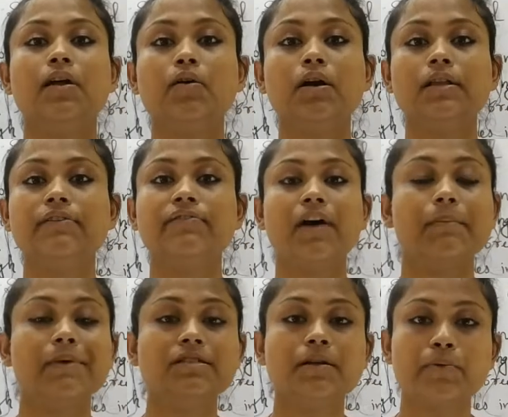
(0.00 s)
Okay, the
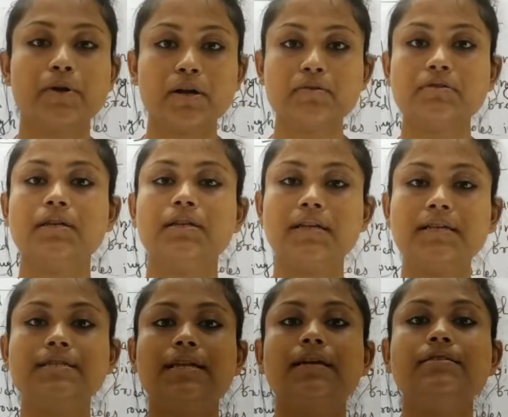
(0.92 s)
farmers are producing
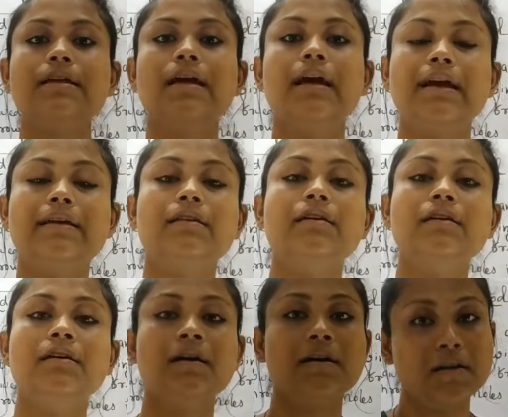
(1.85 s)
these things in
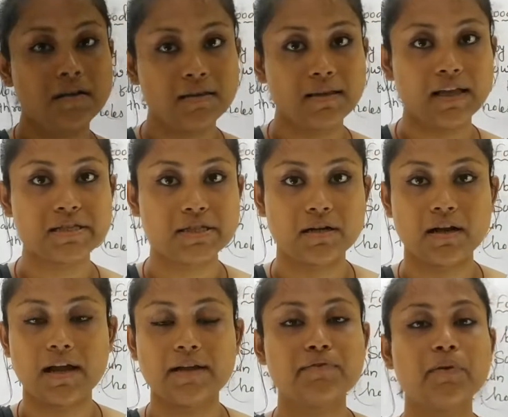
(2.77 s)
the nature,
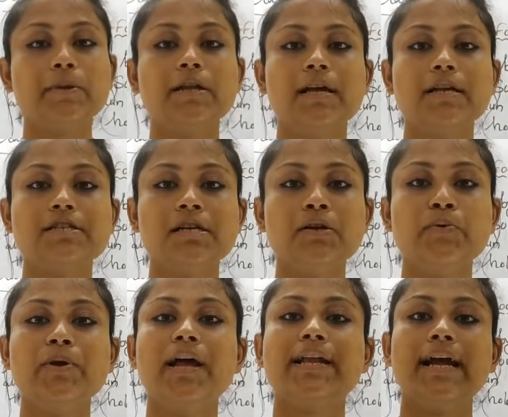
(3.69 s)
and from the nature
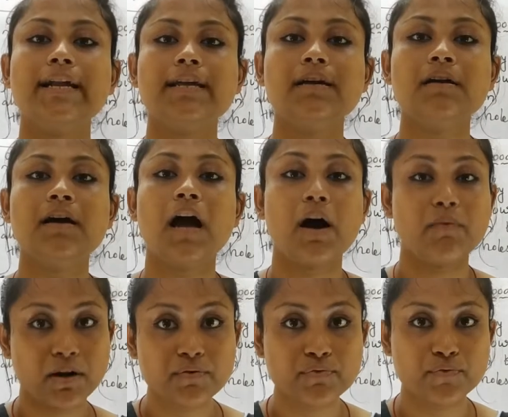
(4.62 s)
we are getting
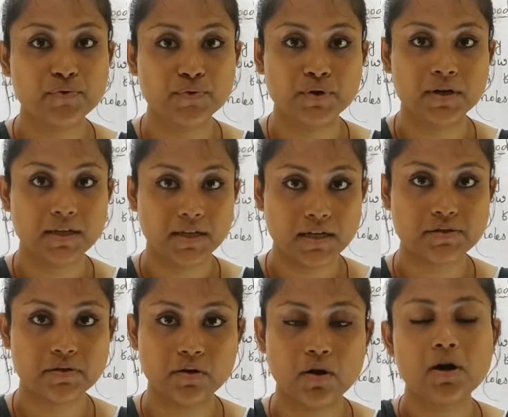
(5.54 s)
our food. Yes
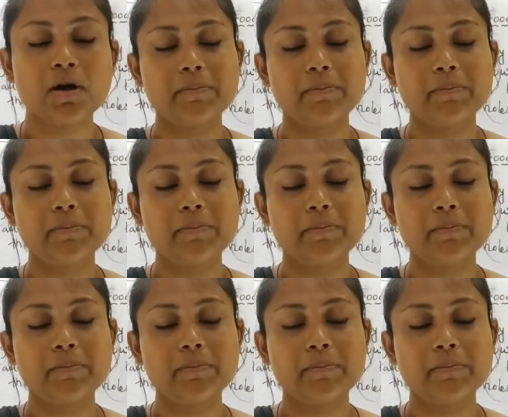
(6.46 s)
or no?